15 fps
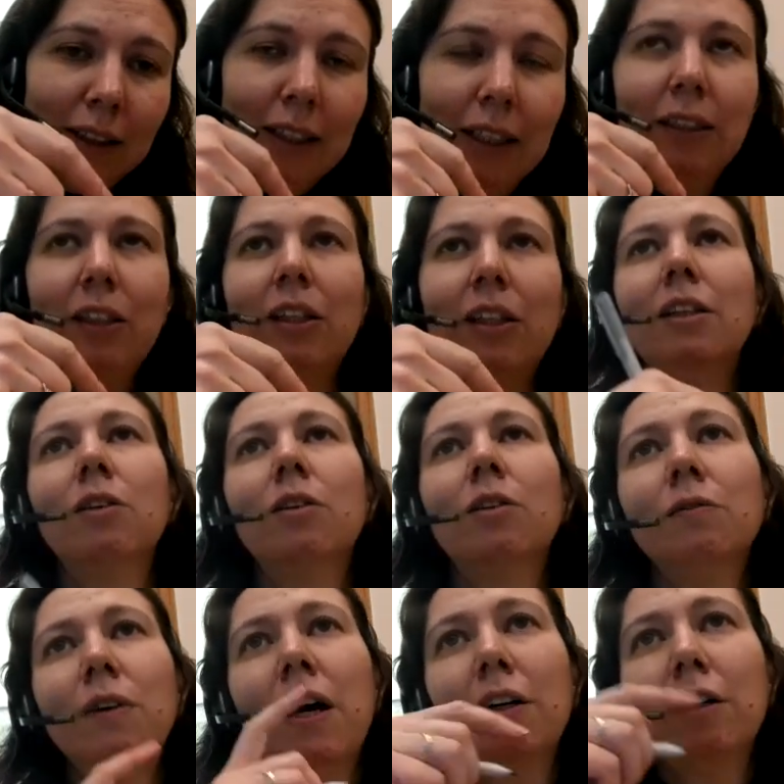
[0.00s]
get rid
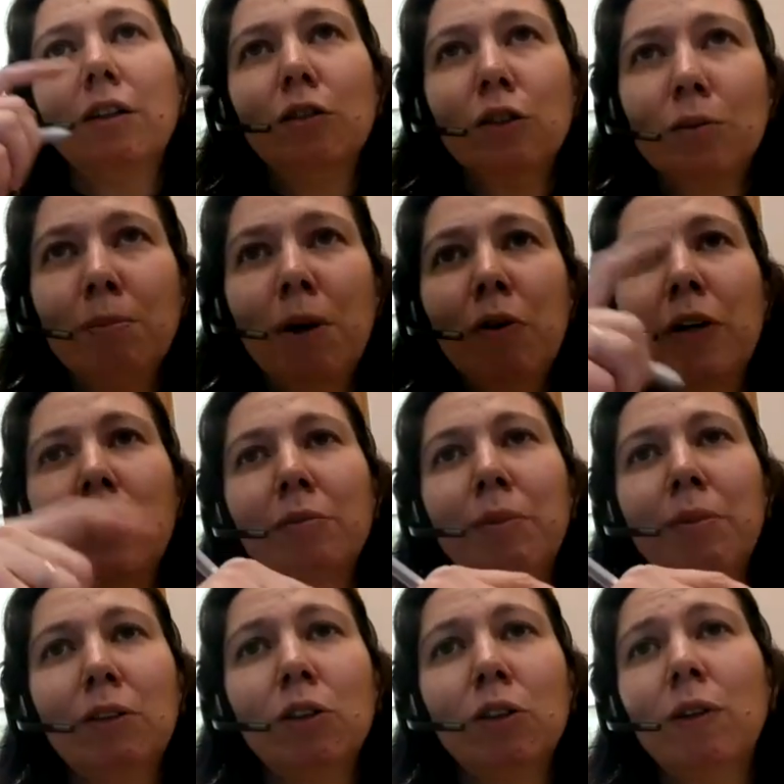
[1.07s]
of r to the power n
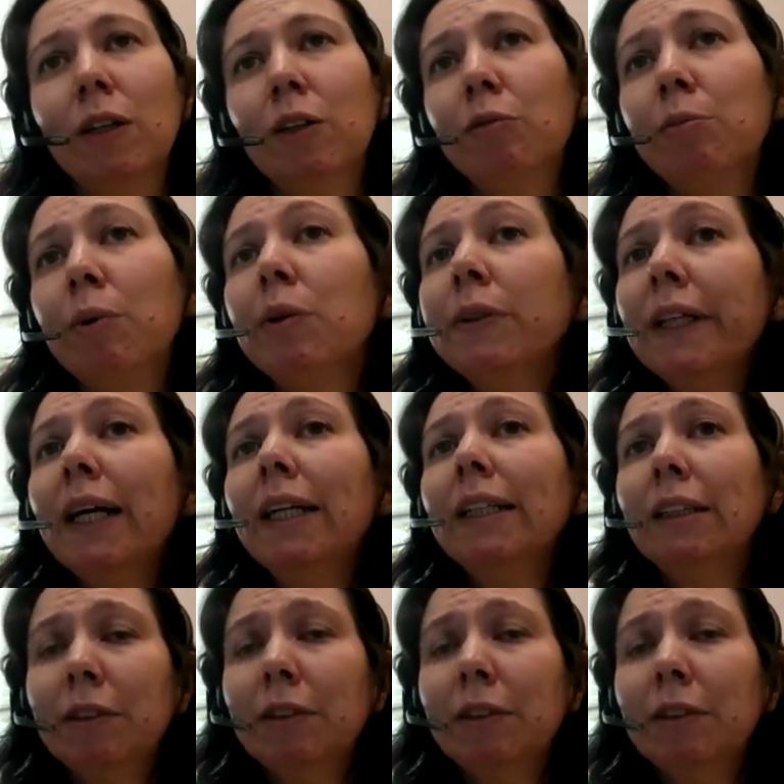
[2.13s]
minus 1 of both sides,